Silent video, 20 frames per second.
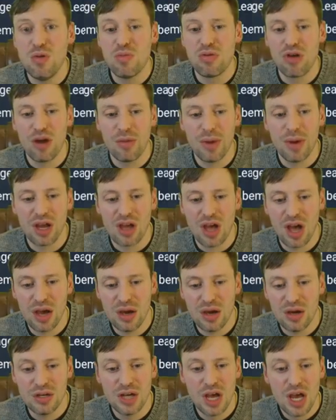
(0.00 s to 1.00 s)
promo
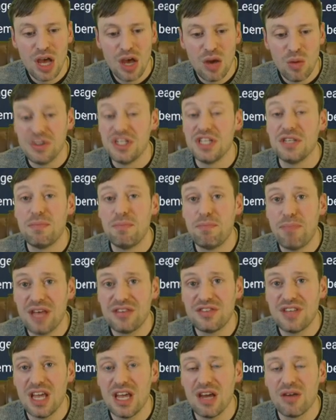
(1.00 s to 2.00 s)
code, which is
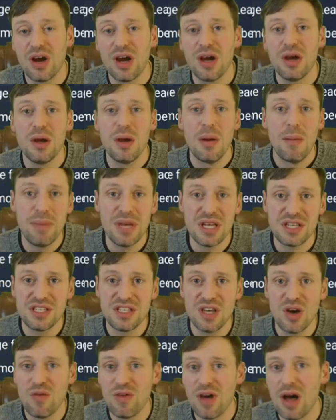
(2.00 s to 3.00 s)
best hero, bit of
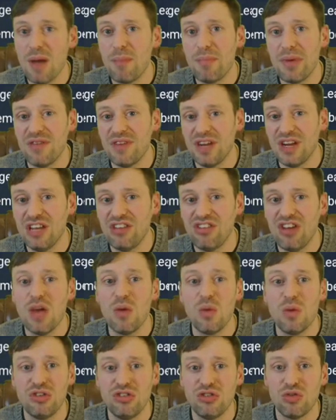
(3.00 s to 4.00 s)
silver, bit of energy,
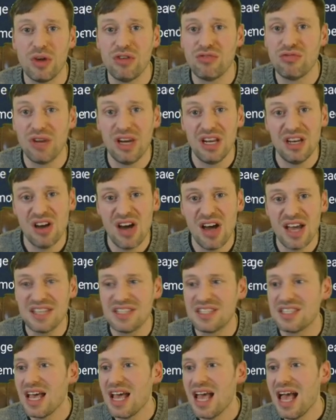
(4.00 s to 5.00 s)
which is always really
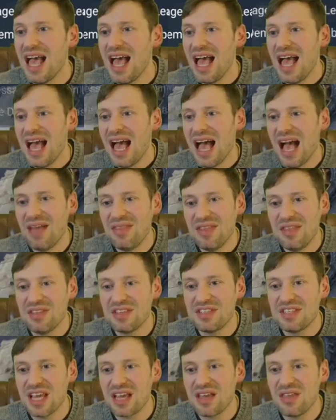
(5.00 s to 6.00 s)
nice. And then the
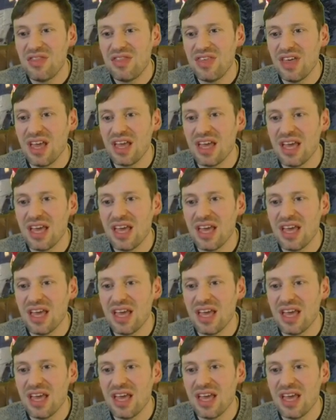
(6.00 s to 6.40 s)
second thing